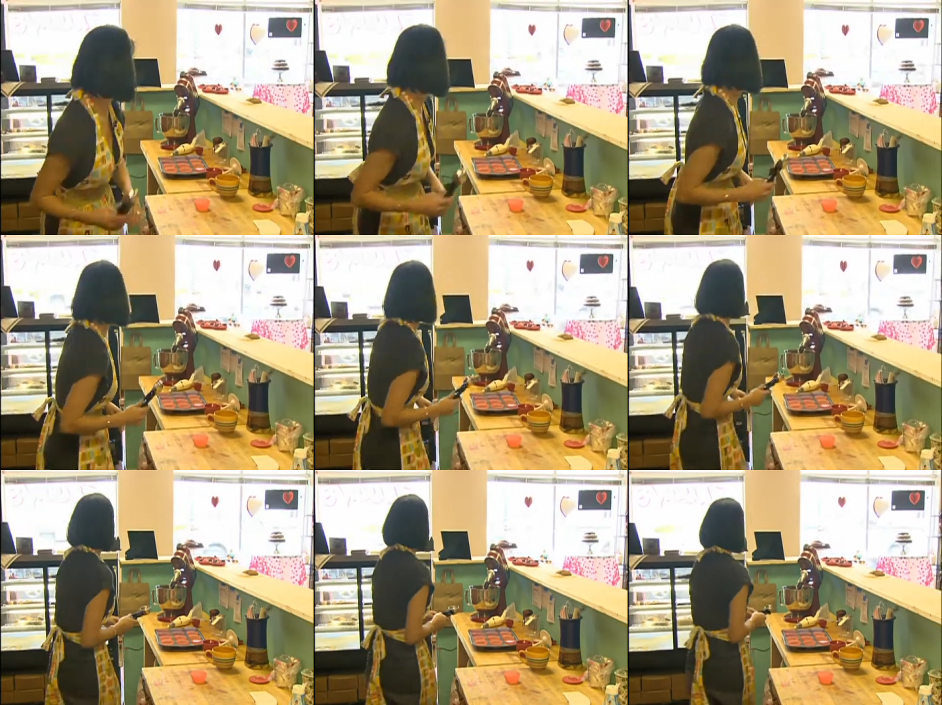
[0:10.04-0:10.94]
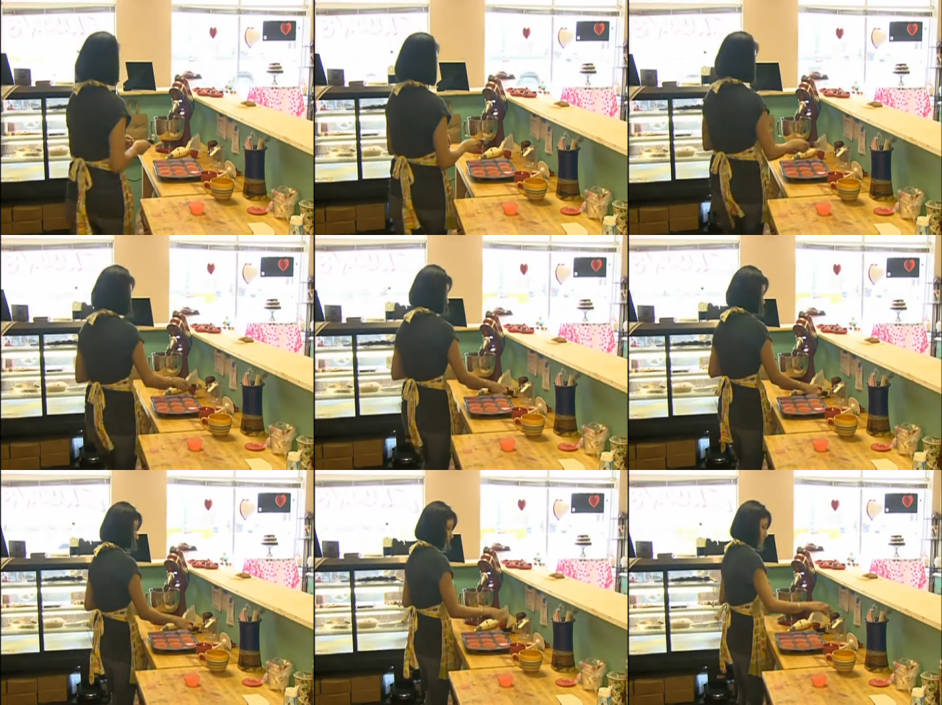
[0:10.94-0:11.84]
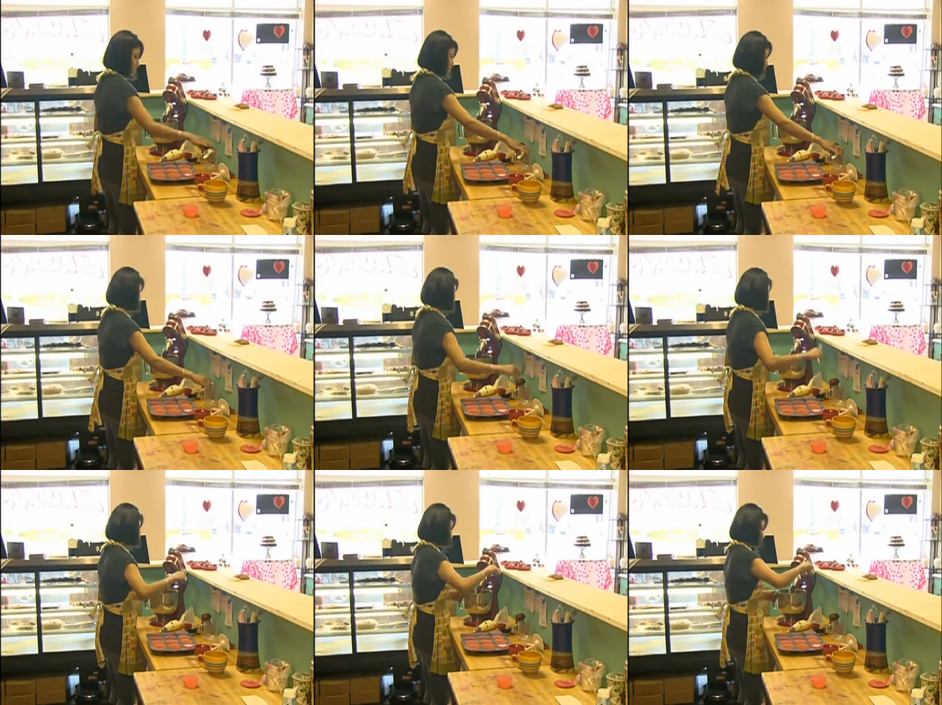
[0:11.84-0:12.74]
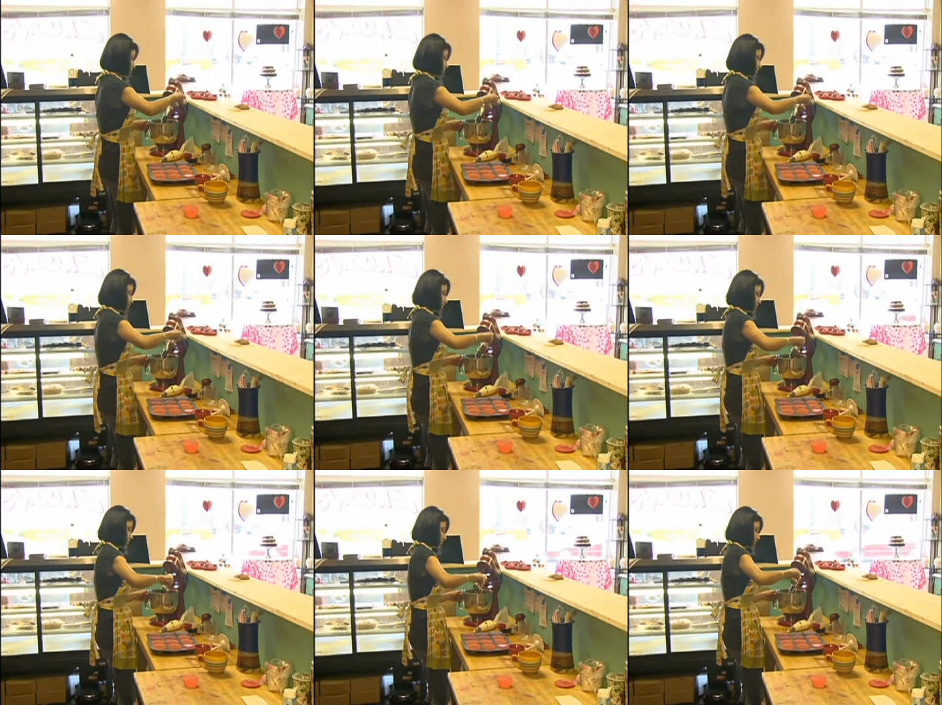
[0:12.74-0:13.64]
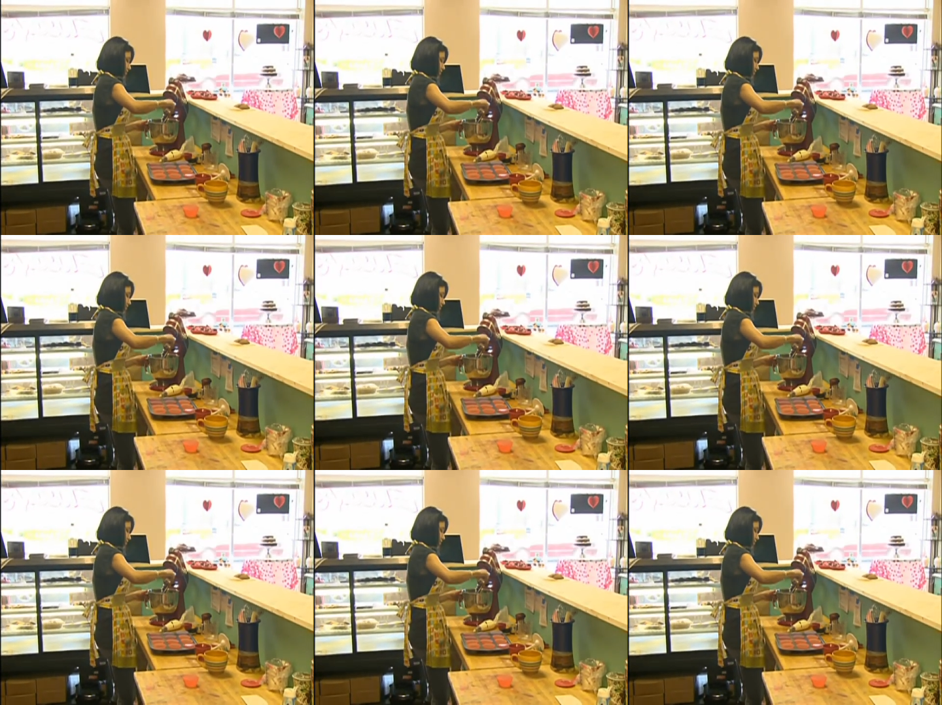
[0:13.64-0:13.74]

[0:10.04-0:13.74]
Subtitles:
(no speaker visible)